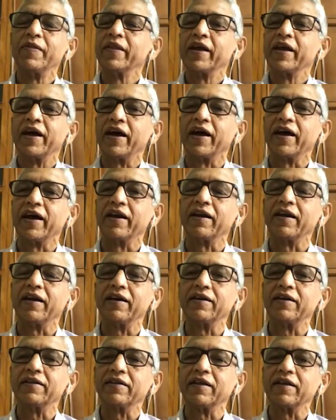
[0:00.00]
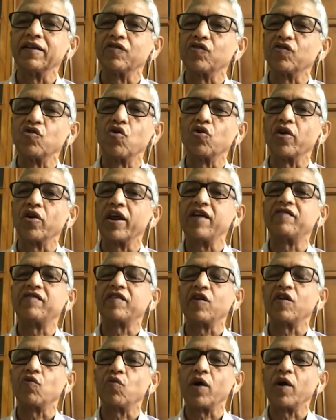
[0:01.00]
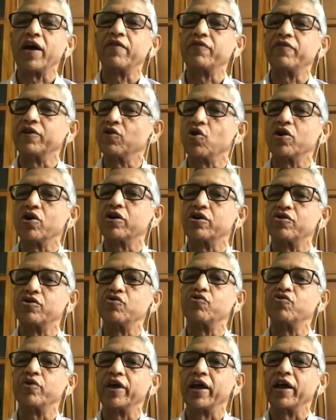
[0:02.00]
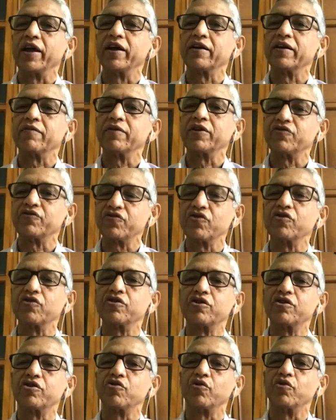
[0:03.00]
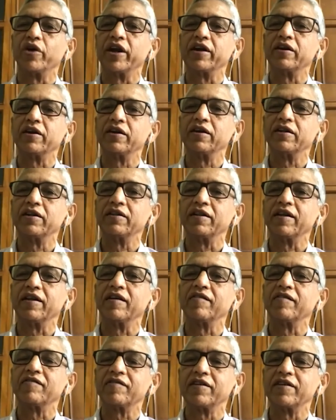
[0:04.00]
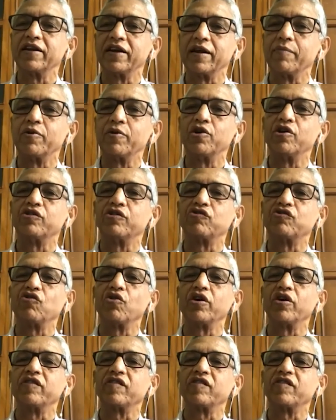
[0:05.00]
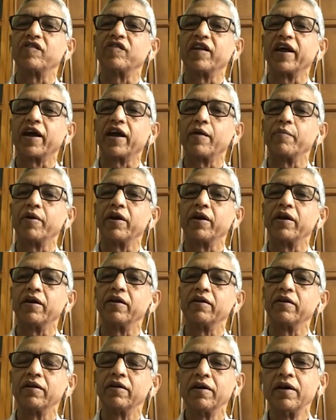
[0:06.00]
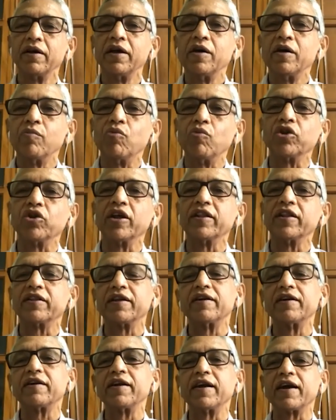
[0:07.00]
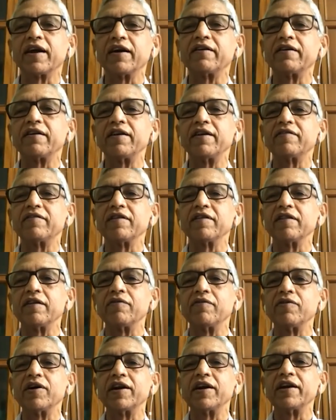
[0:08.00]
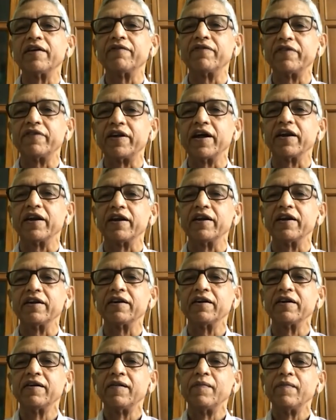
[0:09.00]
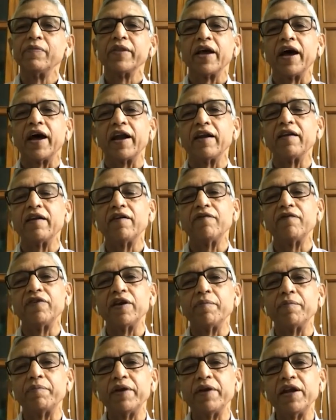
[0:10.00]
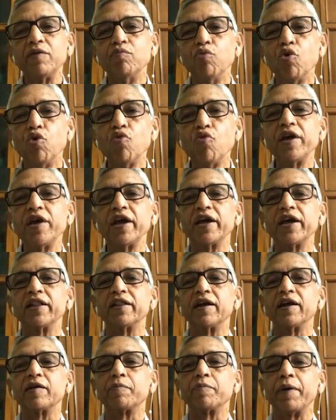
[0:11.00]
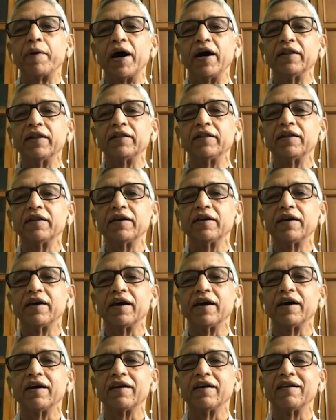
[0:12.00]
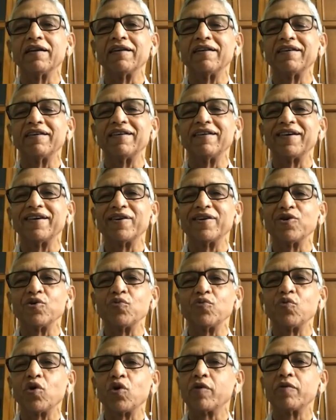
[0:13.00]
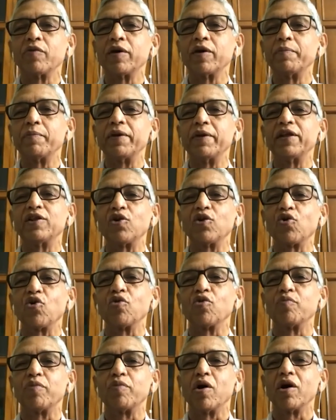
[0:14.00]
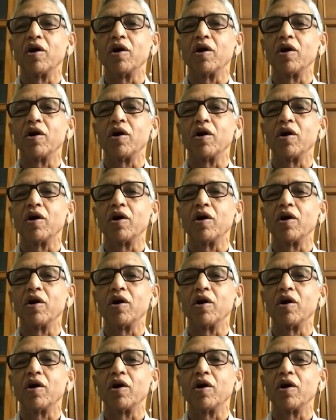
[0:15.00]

And that's right. there is no reason why we're not doing it. We should do it. There is W H O mm-hmm. has recommended it. More than thirty countries in the world have done it. And right. we have been moving in that path. And you know, whatever be the roadblock,